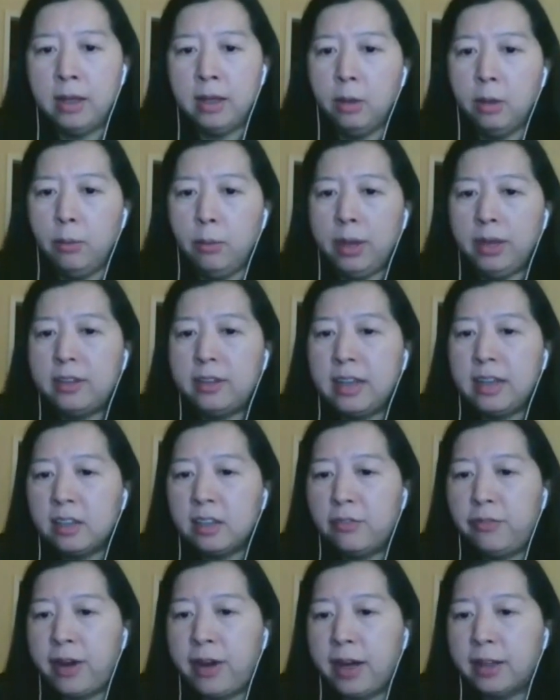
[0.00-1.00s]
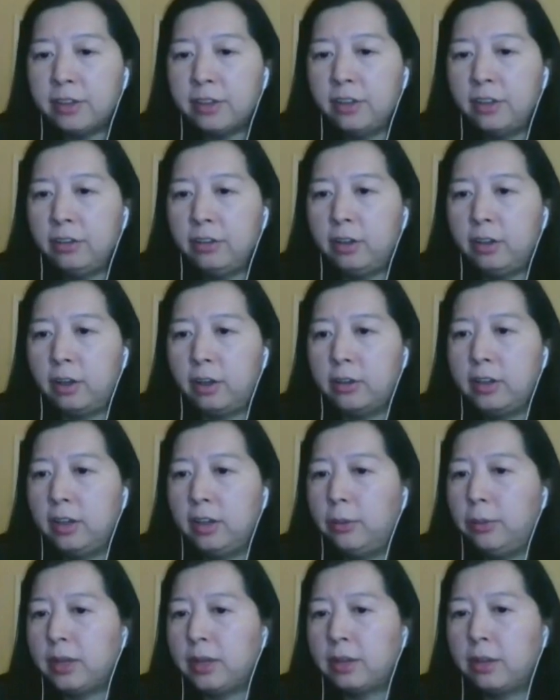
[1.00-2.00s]
With this fast learner,
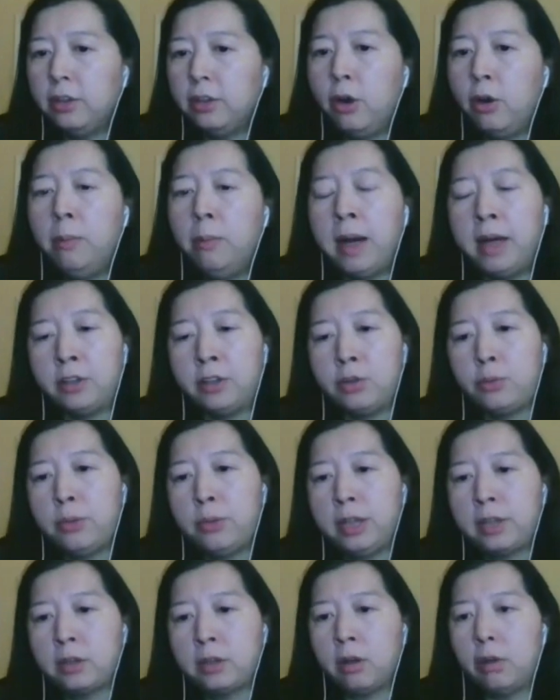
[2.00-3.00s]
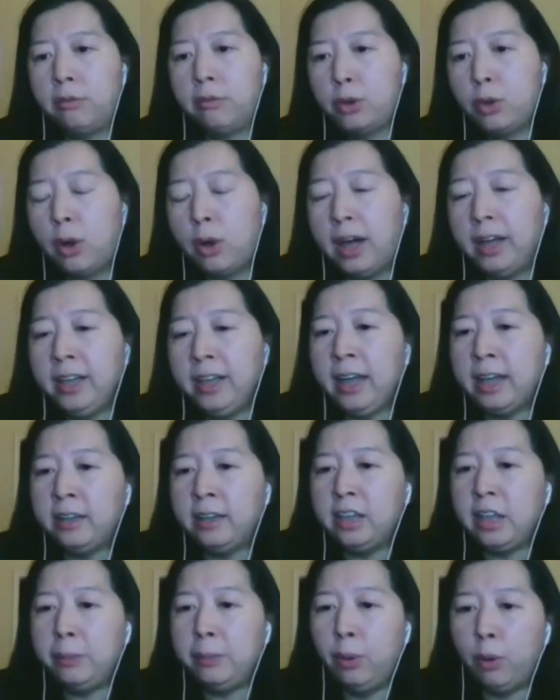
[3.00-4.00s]
there is no much risk of trying
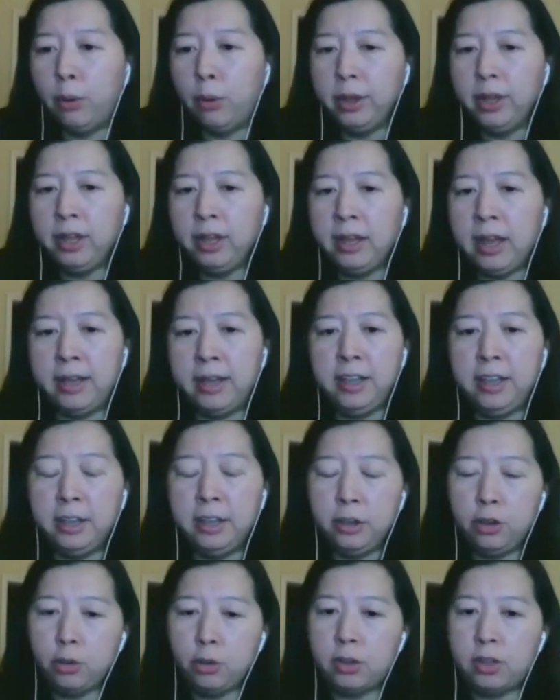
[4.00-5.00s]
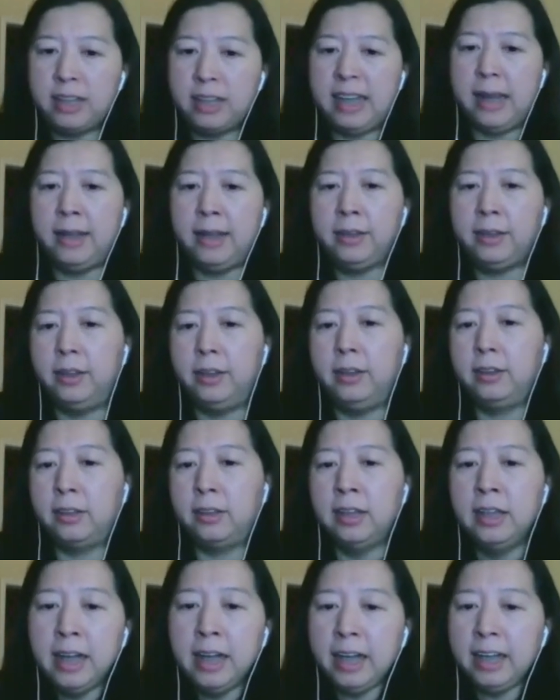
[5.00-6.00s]
and deploying an initial standard
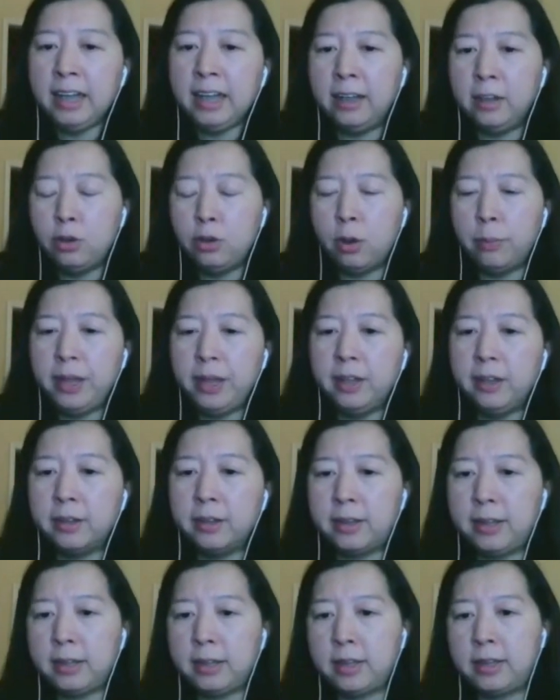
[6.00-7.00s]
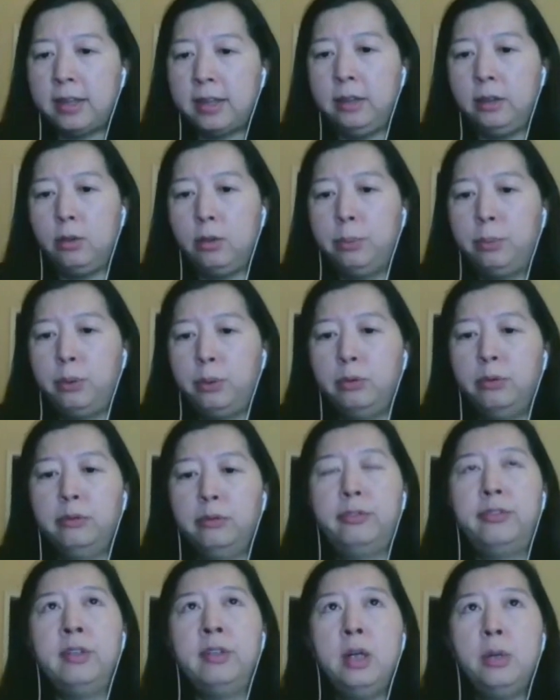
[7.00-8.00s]
AI shopping assistant to
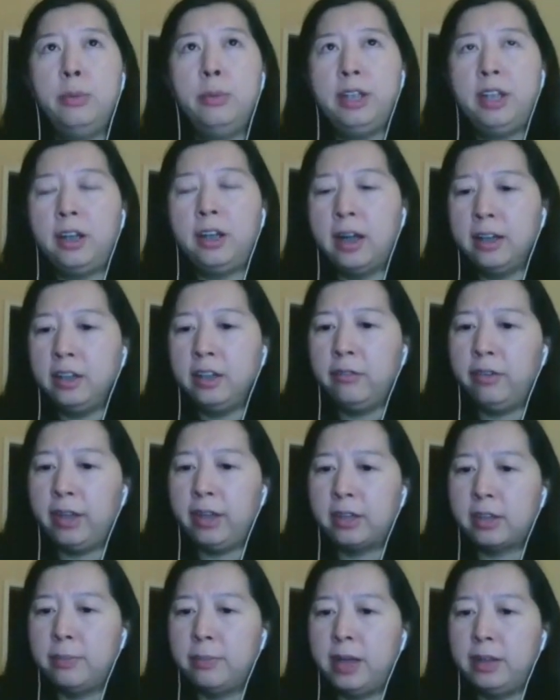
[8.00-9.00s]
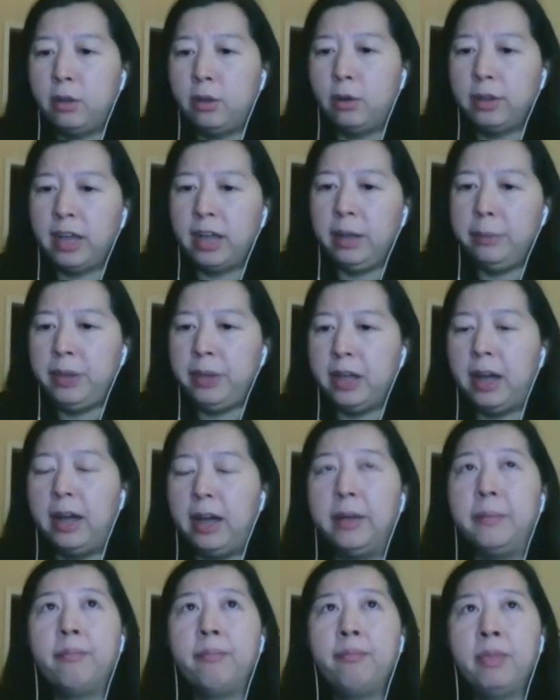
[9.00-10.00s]
prove return on investment or KPI,
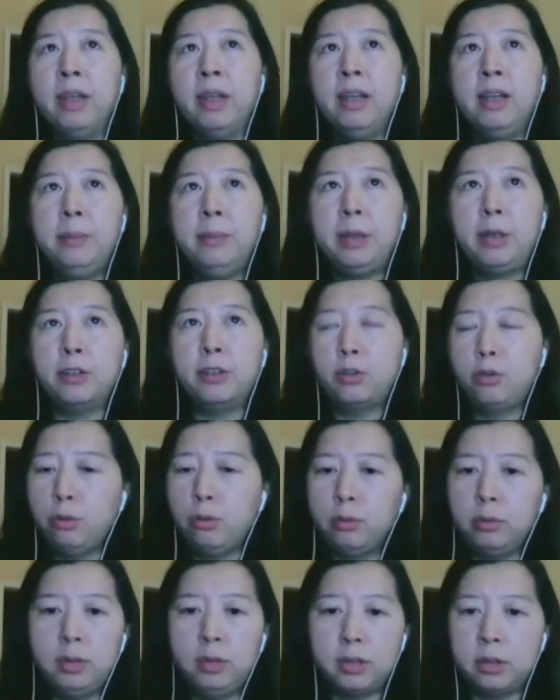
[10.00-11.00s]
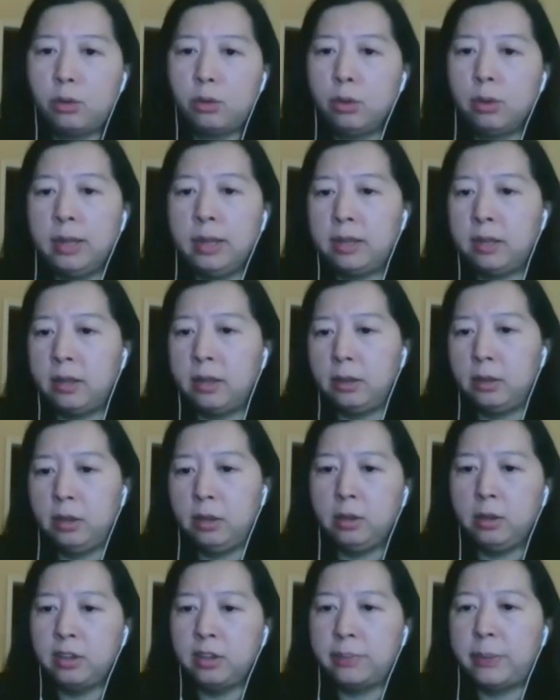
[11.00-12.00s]
because you just do it,
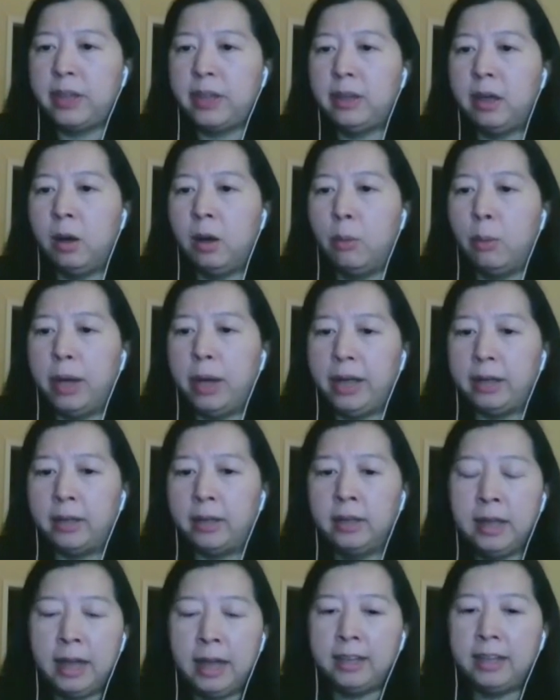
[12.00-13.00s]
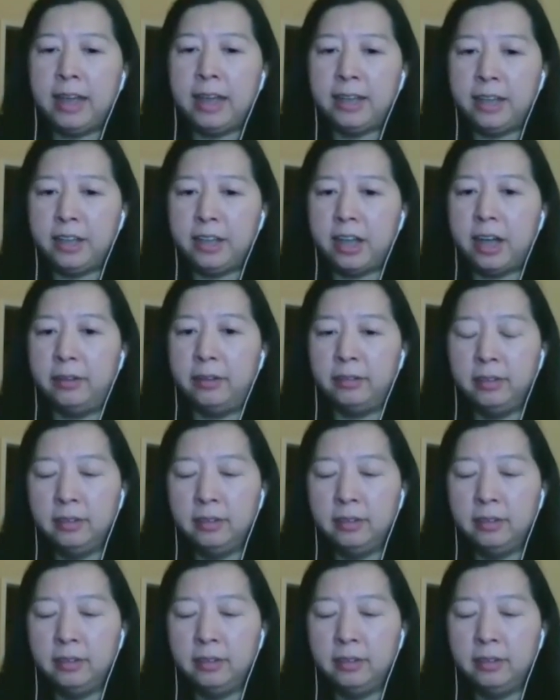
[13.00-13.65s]
spend a week and get it done.